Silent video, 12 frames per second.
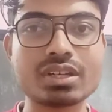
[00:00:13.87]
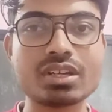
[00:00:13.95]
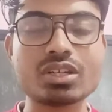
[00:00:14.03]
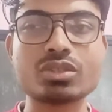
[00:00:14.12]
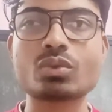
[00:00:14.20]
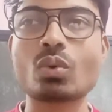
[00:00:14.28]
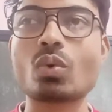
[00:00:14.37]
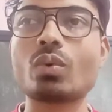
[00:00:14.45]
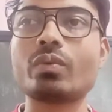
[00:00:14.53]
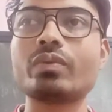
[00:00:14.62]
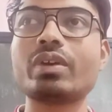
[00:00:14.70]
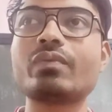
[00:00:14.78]
So
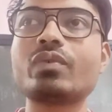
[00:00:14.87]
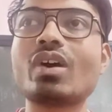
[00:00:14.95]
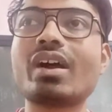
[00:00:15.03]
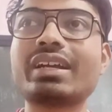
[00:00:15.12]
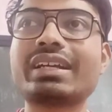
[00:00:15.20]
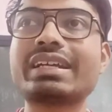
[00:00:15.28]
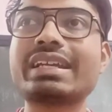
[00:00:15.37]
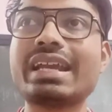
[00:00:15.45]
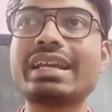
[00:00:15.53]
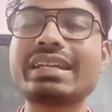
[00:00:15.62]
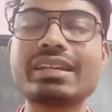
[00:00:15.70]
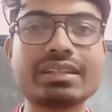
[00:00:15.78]
if you are
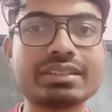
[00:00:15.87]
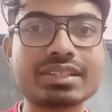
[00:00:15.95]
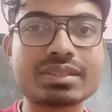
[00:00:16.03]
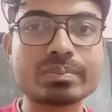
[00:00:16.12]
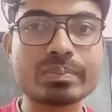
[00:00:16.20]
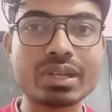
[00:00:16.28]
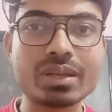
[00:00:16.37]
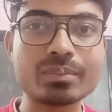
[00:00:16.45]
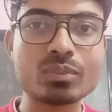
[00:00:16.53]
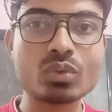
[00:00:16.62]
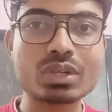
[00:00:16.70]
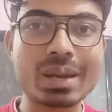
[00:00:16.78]
creating the Spring
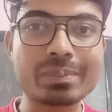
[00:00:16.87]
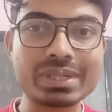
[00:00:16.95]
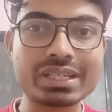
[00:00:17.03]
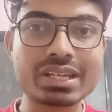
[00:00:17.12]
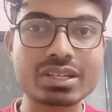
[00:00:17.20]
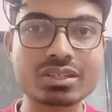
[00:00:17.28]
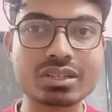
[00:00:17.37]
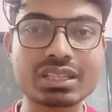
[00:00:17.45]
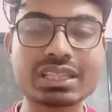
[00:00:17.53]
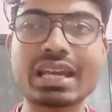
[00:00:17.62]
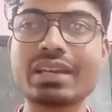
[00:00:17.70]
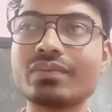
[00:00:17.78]
Boot application,
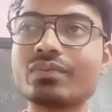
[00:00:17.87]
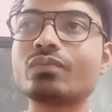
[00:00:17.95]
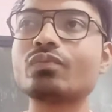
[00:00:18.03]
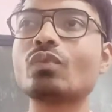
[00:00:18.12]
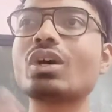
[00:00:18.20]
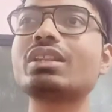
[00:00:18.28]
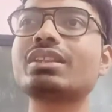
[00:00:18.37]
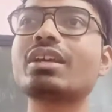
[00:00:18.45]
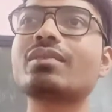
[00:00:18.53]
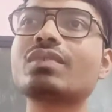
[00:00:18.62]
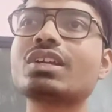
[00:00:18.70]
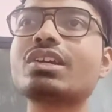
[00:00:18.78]
then one thing
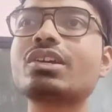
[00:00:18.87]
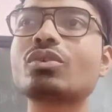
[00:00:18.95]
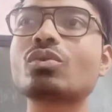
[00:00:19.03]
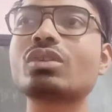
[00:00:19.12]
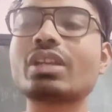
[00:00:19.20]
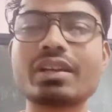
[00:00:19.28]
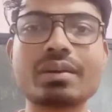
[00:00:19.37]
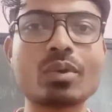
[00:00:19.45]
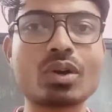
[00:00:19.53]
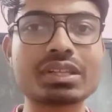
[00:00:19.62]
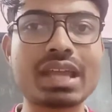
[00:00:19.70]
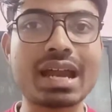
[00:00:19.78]
we need to think
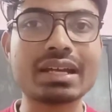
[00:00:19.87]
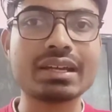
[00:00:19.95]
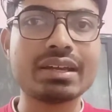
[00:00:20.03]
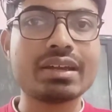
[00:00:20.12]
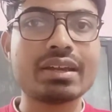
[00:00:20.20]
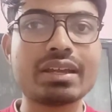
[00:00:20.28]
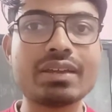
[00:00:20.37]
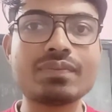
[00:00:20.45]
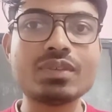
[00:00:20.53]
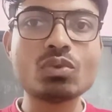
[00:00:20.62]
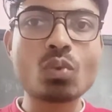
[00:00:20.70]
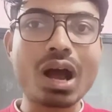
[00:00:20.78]
about that if
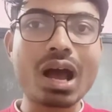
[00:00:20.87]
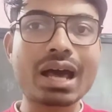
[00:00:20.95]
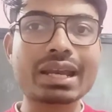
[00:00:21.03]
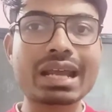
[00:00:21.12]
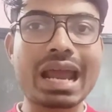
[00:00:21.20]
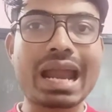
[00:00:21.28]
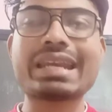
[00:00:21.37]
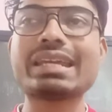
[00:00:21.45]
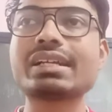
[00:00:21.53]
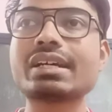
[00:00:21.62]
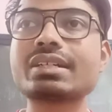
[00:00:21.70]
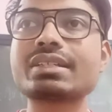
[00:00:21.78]
you are adding
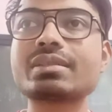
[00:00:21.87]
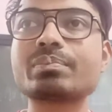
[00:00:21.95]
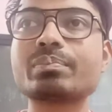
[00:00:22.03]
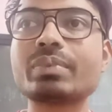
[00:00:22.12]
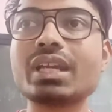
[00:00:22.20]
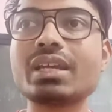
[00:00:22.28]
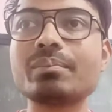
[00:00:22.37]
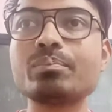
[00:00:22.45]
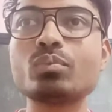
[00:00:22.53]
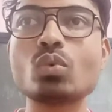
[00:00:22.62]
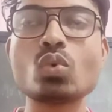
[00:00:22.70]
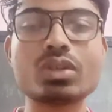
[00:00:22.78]
a Spring
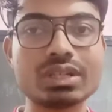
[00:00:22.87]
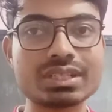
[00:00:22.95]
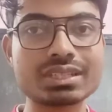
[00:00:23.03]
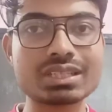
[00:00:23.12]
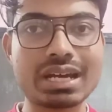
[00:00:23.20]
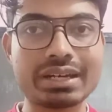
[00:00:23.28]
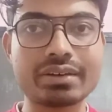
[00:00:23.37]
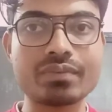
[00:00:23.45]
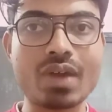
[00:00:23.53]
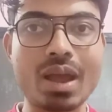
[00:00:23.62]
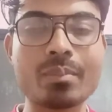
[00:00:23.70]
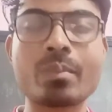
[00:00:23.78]
Boot starter web,